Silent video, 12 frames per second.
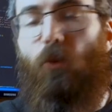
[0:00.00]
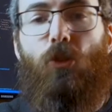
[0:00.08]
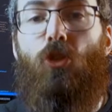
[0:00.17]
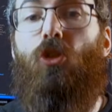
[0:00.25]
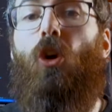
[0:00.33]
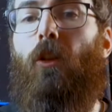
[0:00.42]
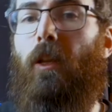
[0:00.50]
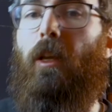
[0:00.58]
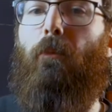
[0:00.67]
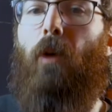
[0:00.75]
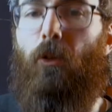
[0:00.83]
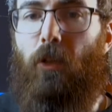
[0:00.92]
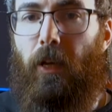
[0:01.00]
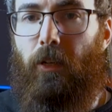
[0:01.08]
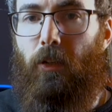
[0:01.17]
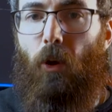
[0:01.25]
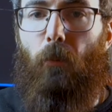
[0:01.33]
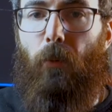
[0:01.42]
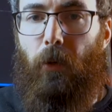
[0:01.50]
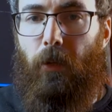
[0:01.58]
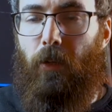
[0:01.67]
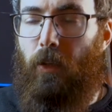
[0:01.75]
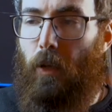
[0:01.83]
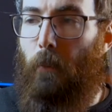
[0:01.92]
was nothing about that company,
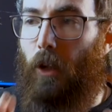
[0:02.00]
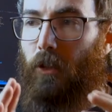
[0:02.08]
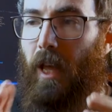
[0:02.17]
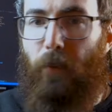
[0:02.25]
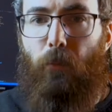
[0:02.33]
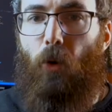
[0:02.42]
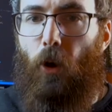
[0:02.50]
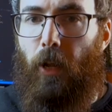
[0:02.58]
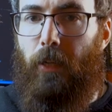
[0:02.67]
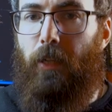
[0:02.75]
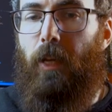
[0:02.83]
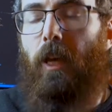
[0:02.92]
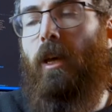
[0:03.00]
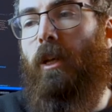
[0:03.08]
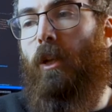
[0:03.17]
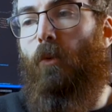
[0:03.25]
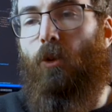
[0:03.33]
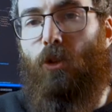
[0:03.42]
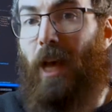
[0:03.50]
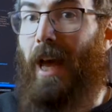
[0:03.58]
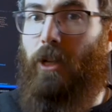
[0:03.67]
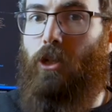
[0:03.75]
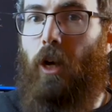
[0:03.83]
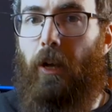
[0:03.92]
about that product, it was
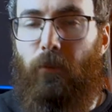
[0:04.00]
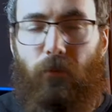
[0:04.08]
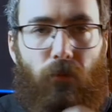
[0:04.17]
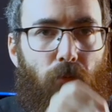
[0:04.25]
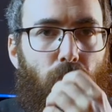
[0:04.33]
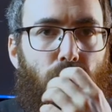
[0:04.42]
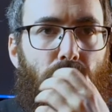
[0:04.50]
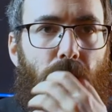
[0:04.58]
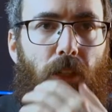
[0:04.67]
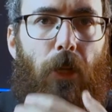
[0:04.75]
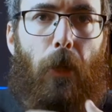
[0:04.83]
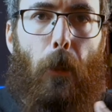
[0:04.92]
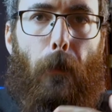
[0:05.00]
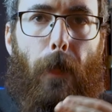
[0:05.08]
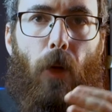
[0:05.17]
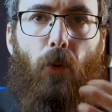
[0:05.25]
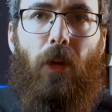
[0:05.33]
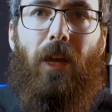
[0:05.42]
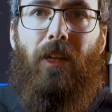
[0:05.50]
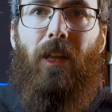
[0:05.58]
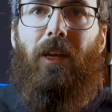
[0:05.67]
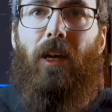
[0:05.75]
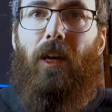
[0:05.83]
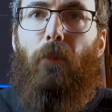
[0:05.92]
agile. But we had
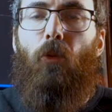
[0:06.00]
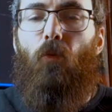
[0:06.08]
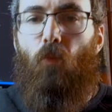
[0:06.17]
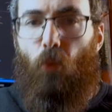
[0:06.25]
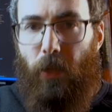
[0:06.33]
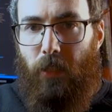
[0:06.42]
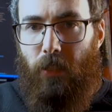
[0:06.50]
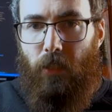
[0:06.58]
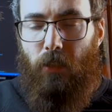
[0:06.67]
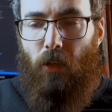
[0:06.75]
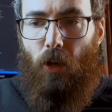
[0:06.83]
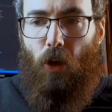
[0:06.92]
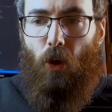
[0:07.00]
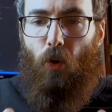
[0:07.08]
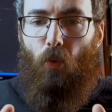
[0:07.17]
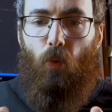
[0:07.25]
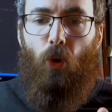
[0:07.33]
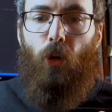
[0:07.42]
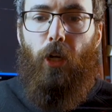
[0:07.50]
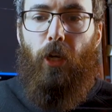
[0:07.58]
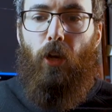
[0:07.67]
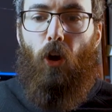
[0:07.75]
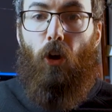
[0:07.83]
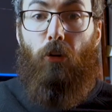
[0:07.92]
like a couple of weeks
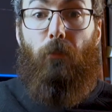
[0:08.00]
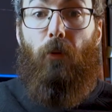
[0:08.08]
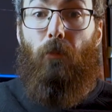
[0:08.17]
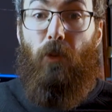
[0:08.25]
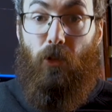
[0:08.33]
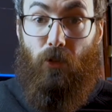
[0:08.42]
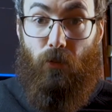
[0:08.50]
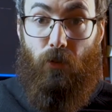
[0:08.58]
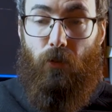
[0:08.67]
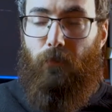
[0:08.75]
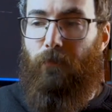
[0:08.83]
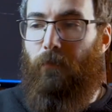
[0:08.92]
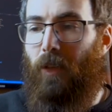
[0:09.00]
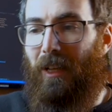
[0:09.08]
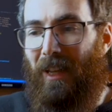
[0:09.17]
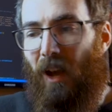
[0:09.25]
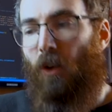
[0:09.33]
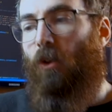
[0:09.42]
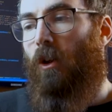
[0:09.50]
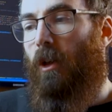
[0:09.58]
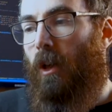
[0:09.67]
working on permissions. Now,